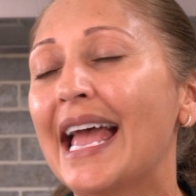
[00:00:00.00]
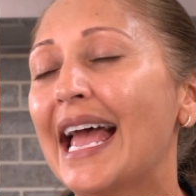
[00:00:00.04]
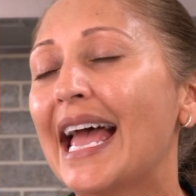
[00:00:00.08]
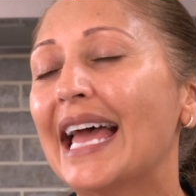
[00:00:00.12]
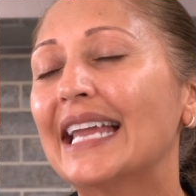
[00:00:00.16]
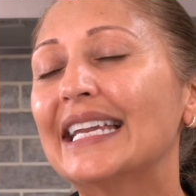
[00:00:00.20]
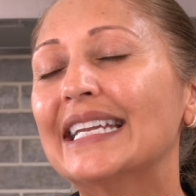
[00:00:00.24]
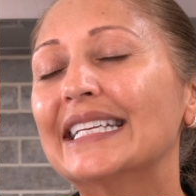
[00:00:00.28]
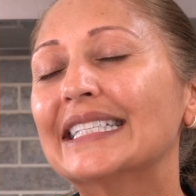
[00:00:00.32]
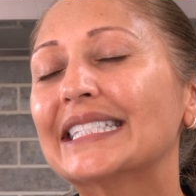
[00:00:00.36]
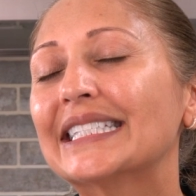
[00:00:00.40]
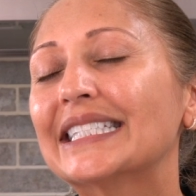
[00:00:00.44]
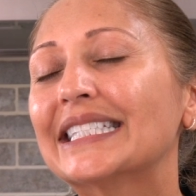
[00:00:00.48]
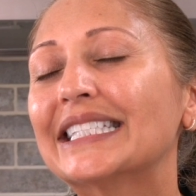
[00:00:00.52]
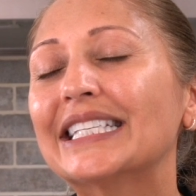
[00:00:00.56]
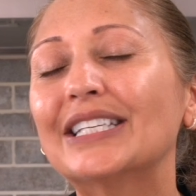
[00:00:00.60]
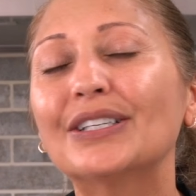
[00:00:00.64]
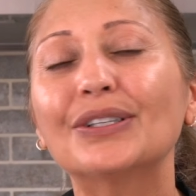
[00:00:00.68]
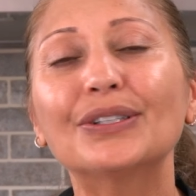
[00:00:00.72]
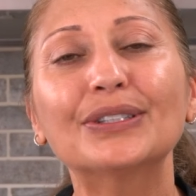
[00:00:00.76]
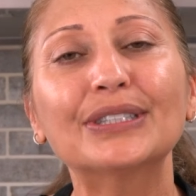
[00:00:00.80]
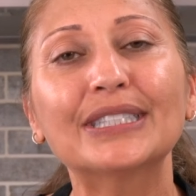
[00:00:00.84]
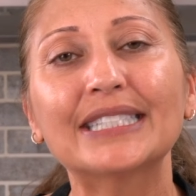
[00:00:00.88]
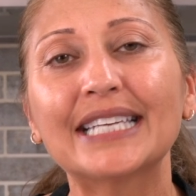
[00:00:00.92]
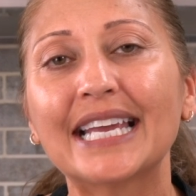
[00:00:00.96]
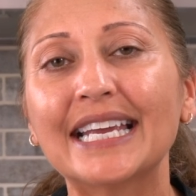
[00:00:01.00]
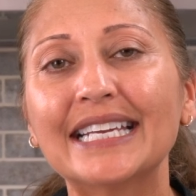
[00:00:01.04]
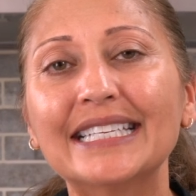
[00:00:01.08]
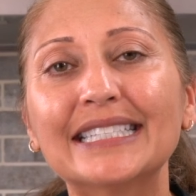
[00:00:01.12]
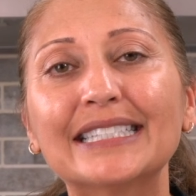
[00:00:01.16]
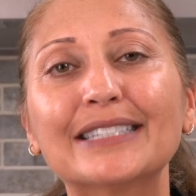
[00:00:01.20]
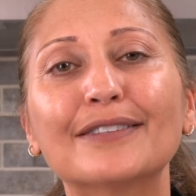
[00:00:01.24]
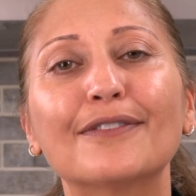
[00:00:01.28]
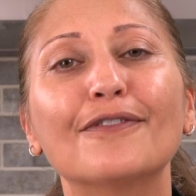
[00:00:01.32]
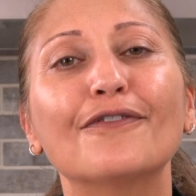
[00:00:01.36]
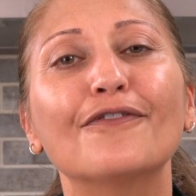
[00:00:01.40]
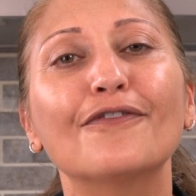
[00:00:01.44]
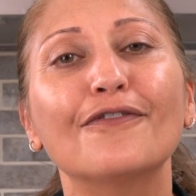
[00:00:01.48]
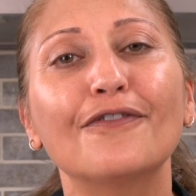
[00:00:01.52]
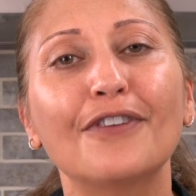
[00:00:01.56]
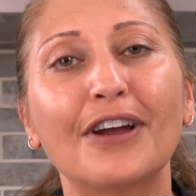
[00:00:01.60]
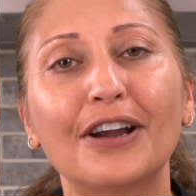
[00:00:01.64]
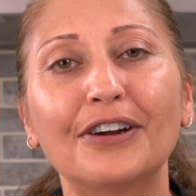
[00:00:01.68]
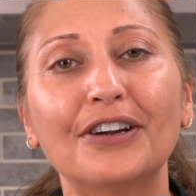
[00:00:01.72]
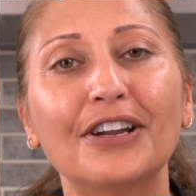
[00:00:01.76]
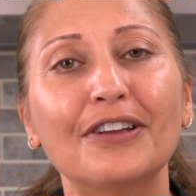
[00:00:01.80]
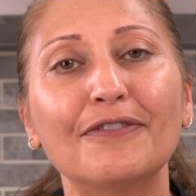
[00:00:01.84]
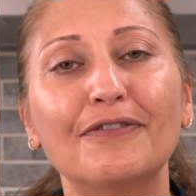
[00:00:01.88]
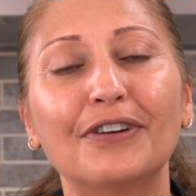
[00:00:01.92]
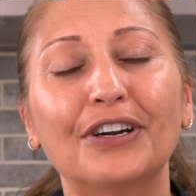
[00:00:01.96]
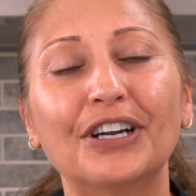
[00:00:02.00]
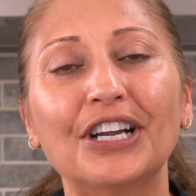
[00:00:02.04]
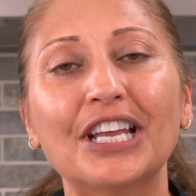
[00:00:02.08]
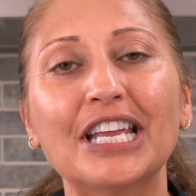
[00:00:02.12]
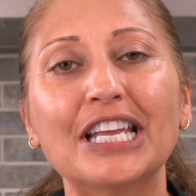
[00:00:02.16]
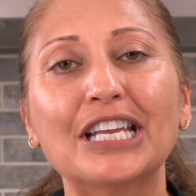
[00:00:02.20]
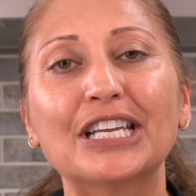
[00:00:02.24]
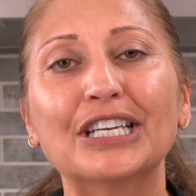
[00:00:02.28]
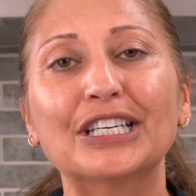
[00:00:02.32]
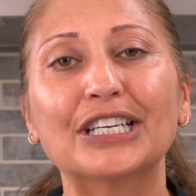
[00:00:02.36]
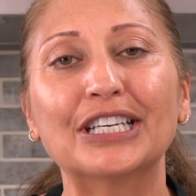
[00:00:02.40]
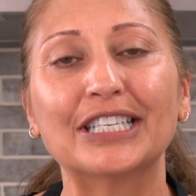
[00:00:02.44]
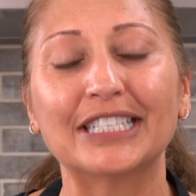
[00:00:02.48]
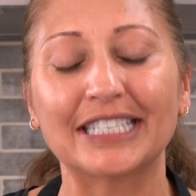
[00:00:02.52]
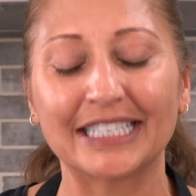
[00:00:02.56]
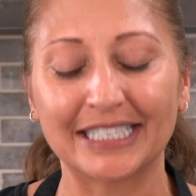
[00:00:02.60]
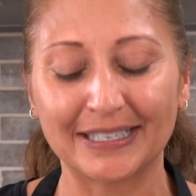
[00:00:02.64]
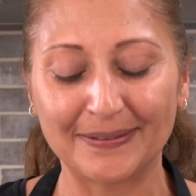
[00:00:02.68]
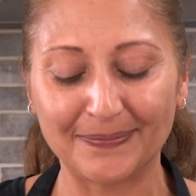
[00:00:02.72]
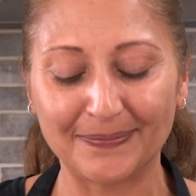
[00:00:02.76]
And it still tastes very, very good.